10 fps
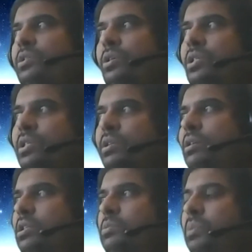So
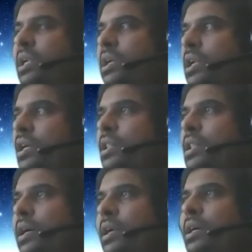it's pretty clean in
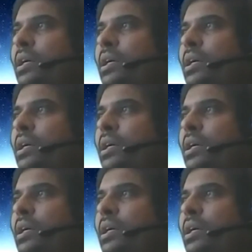that